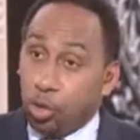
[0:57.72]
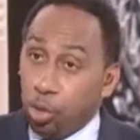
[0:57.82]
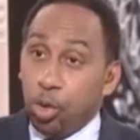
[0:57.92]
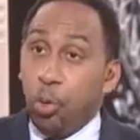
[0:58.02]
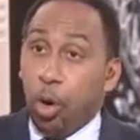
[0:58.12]
do
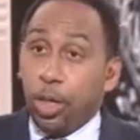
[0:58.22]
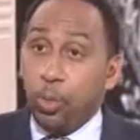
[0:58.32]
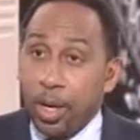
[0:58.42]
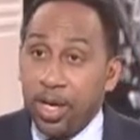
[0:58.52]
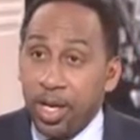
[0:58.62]
you want to
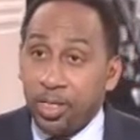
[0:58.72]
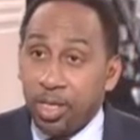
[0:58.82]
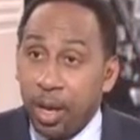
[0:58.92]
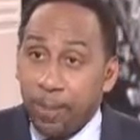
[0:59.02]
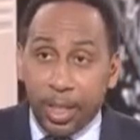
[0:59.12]
win this?
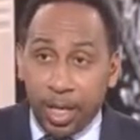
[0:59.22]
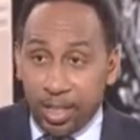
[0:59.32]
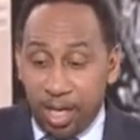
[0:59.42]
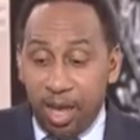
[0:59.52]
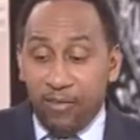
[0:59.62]

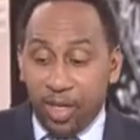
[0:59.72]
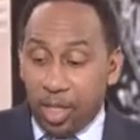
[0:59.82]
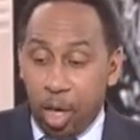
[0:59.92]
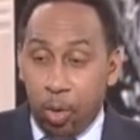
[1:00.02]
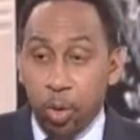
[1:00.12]
Because even
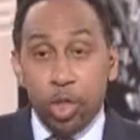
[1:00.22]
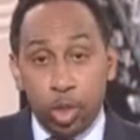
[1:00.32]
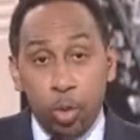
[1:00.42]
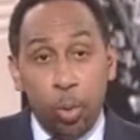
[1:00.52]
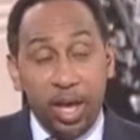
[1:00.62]
though
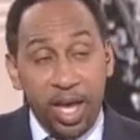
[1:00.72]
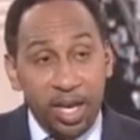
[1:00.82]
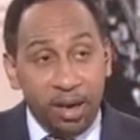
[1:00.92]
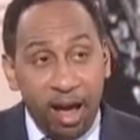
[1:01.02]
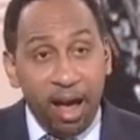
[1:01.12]
you were
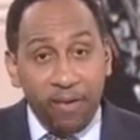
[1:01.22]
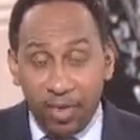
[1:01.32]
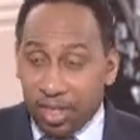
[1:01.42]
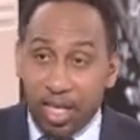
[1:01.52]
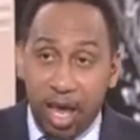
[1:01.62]
in it,
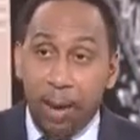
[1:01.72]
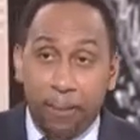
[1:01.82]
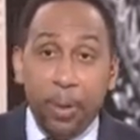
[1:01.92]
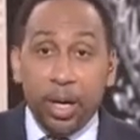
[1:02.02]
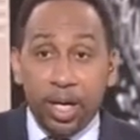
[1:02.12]
obviously, and
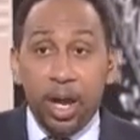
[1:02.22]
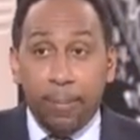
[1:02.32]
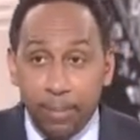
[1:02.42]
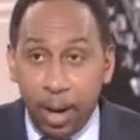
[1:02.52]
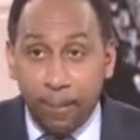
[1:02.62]
putting
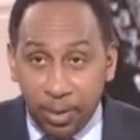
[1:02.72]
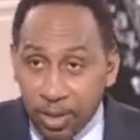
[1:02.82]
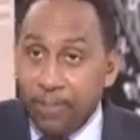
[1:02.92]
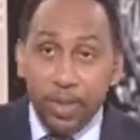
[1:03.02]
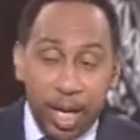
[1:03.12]
up
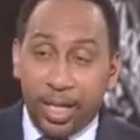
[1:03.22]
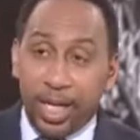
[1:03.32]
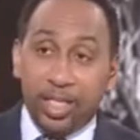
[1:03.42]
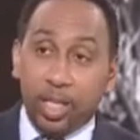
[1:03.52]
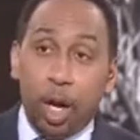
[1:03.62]
numbers
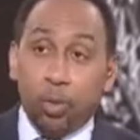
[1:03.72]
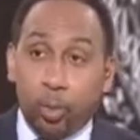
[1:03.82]
against a